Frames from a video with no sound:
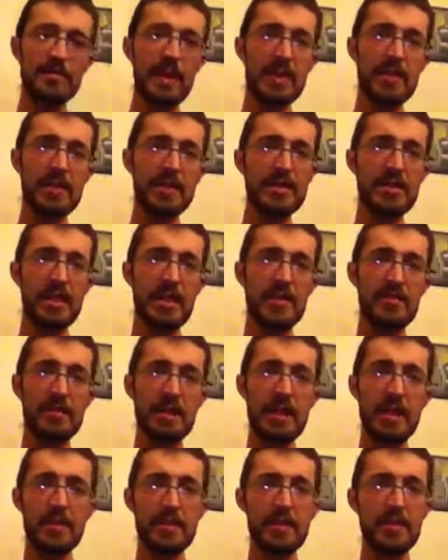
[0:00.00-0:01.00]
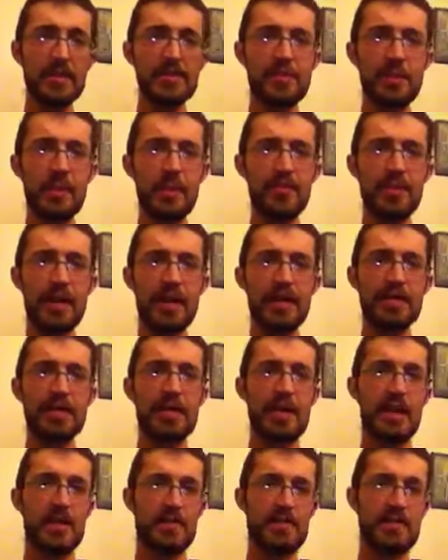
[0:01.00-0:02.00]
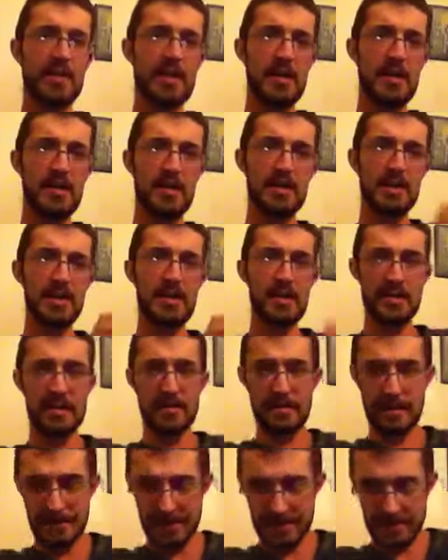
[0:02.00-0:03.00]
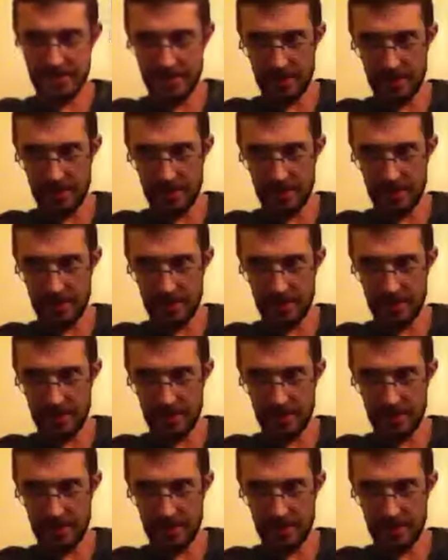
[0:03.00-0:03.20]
I just haven't been able to smoke fast enough and get into mason